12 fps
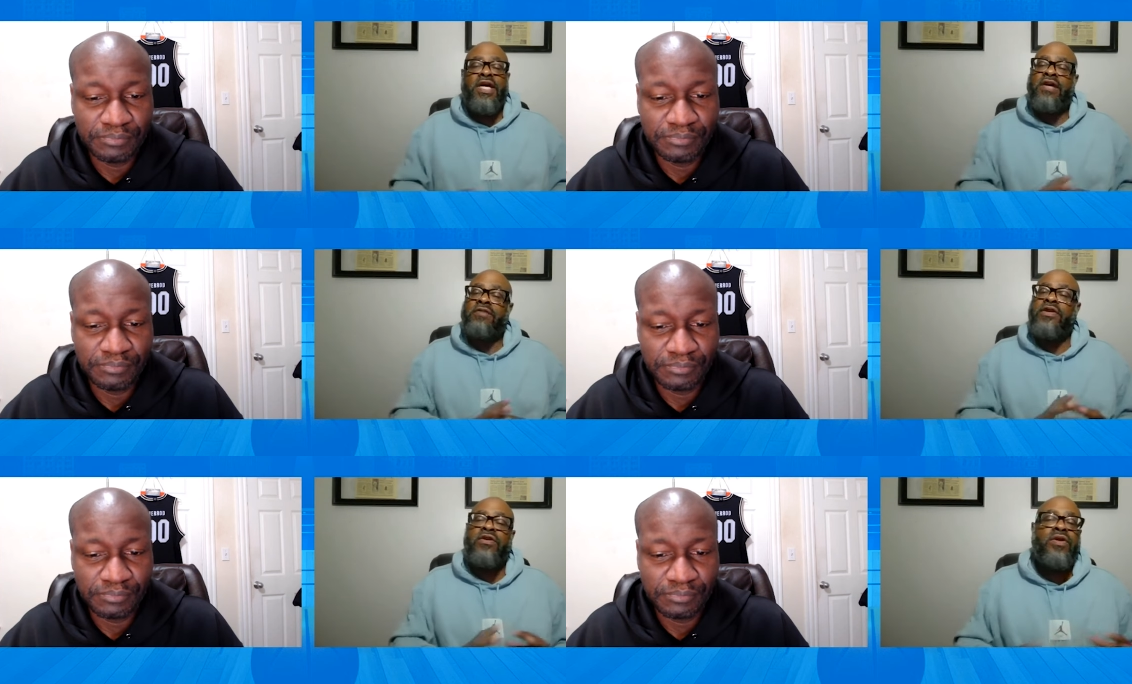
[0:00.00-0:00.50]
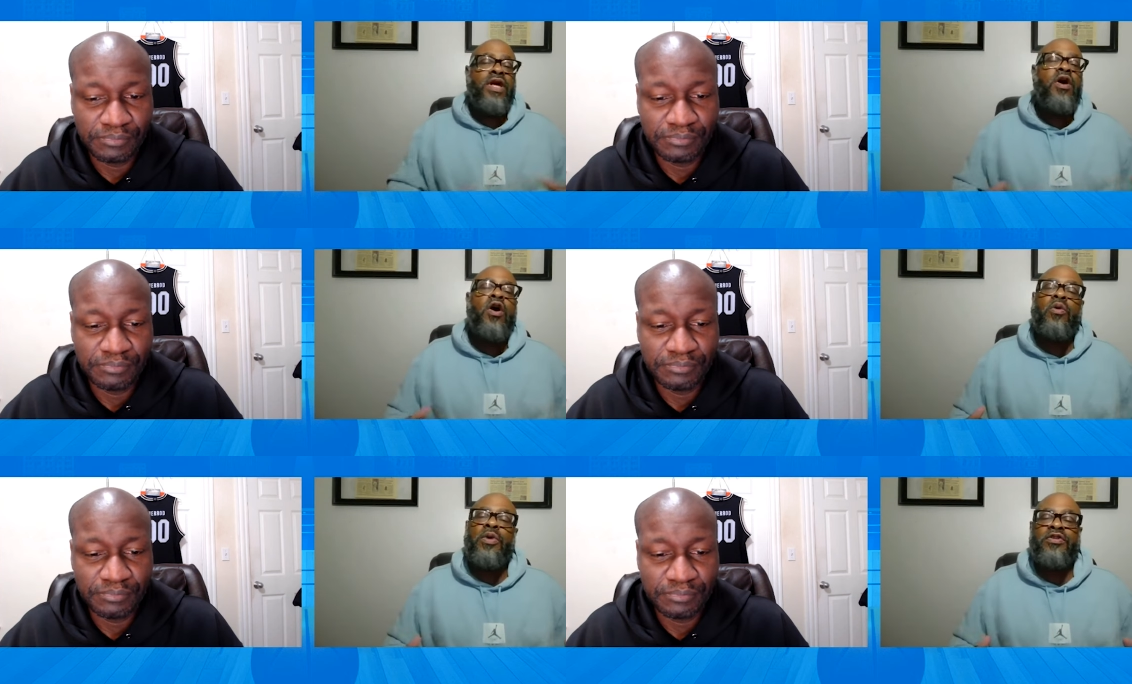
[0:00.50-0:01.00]
Speaker 1: even though they
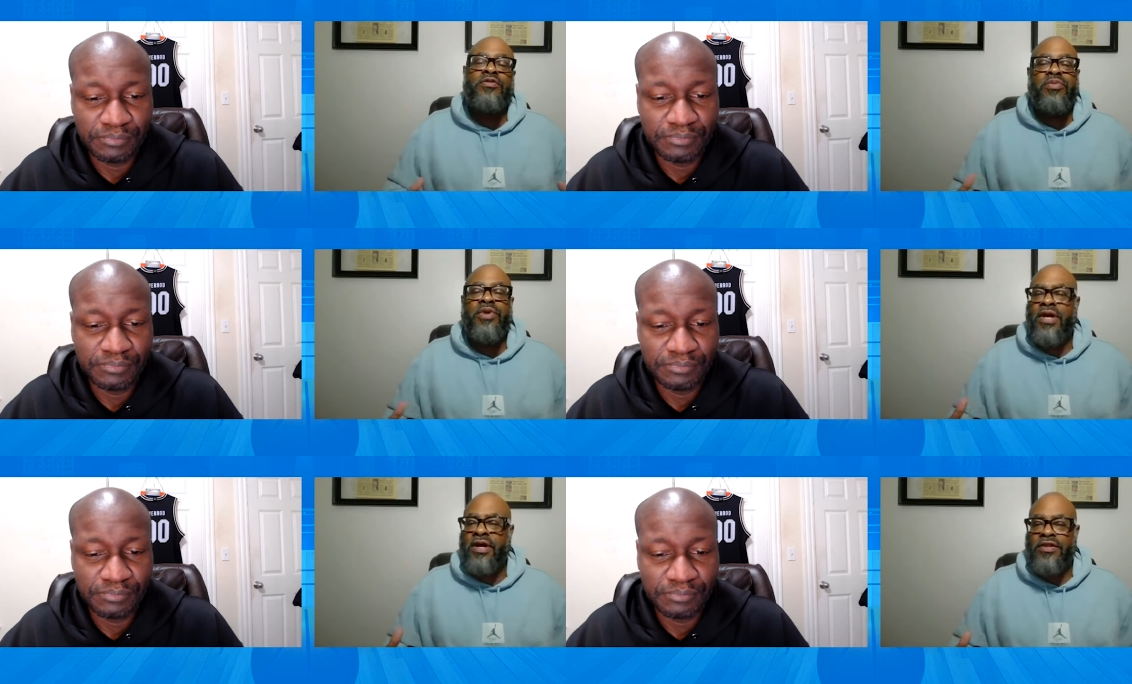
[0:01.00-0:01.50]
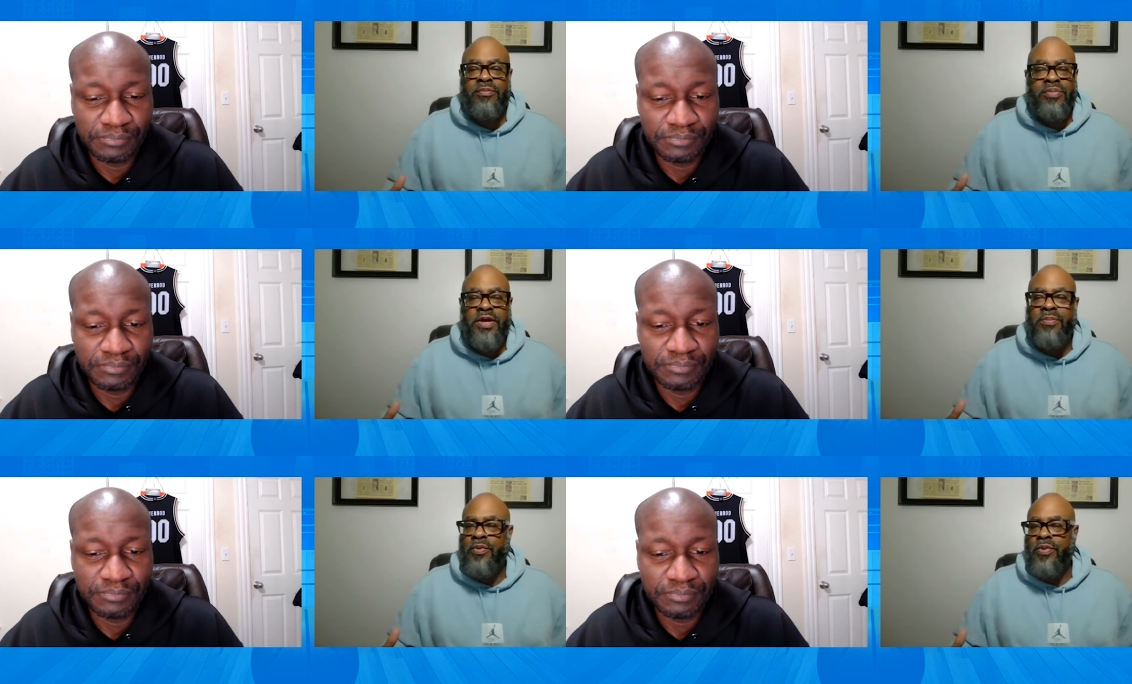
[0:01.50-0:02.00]
always bring other
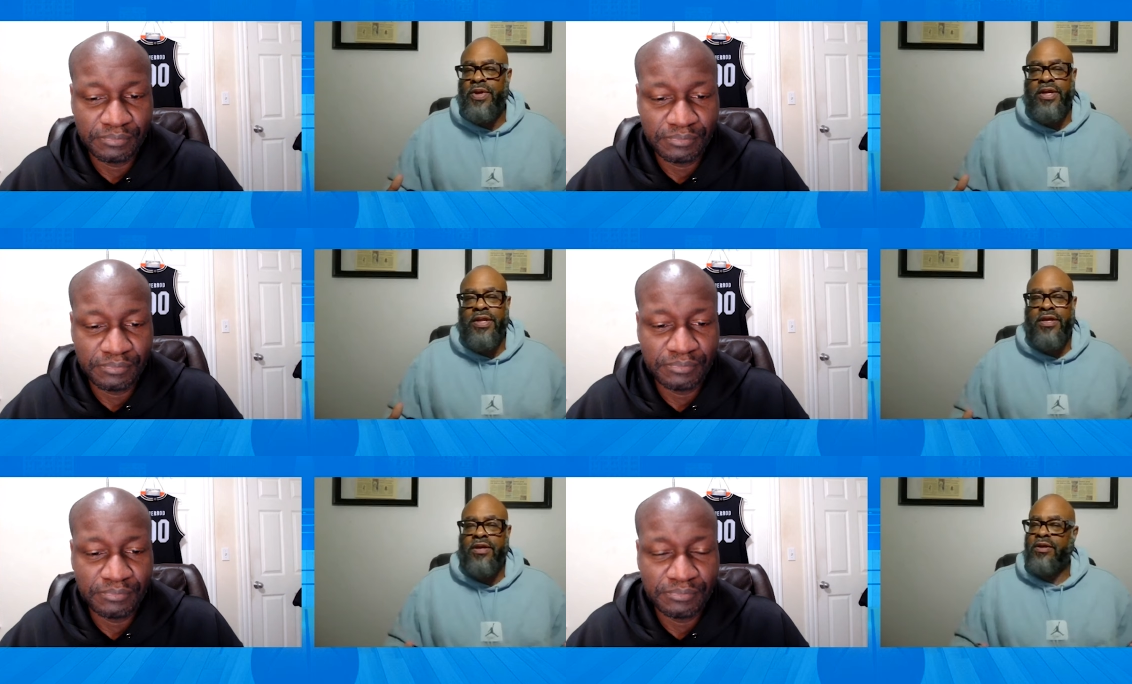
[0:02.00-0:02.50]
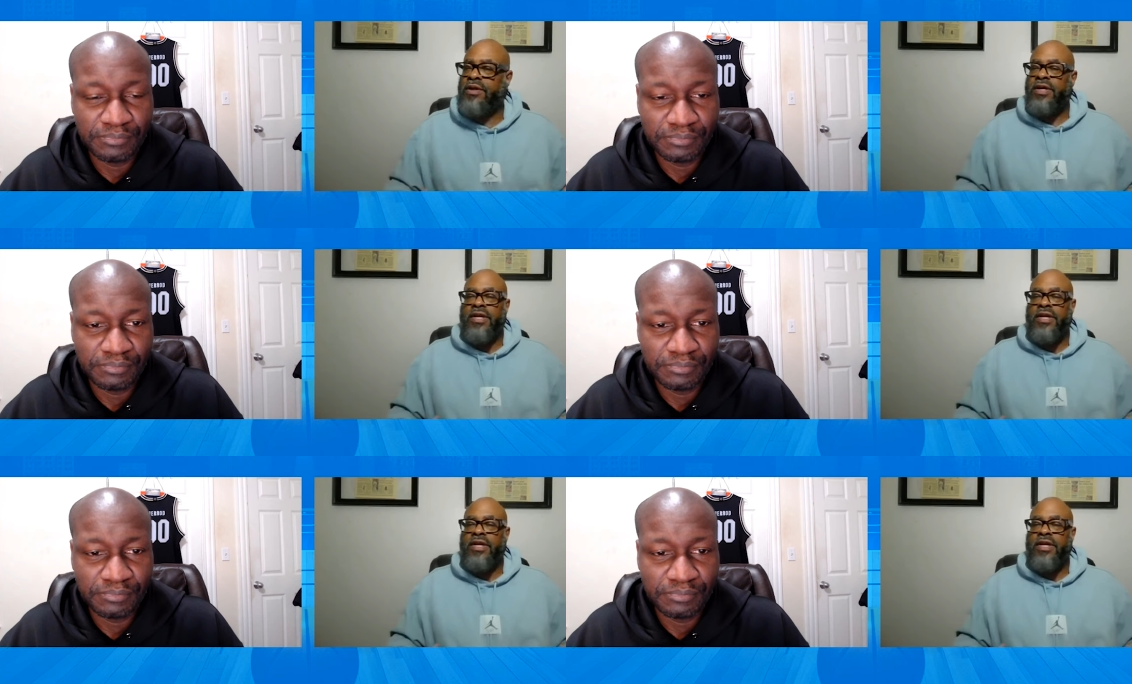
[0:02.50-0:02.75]
people in there,